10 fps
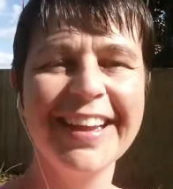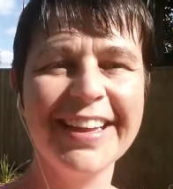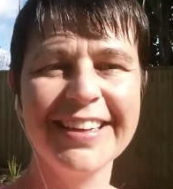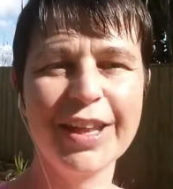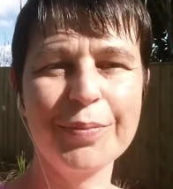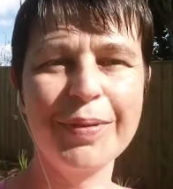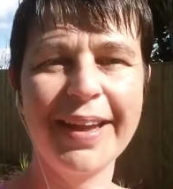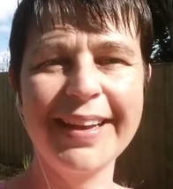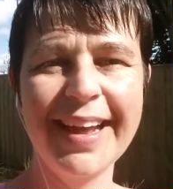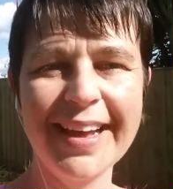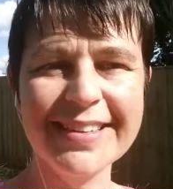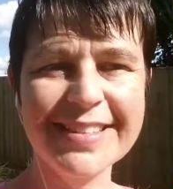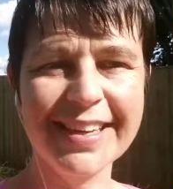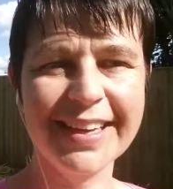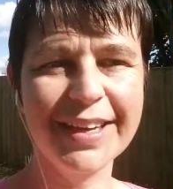Another plane, how does
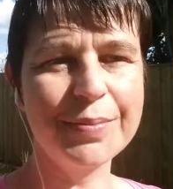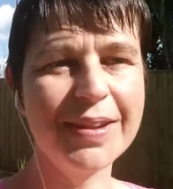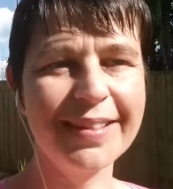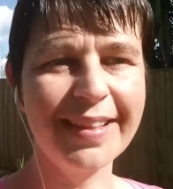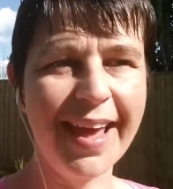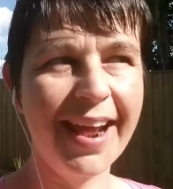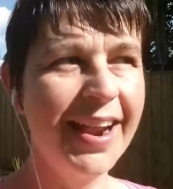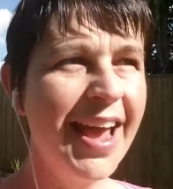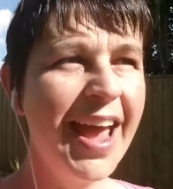it get any better than that?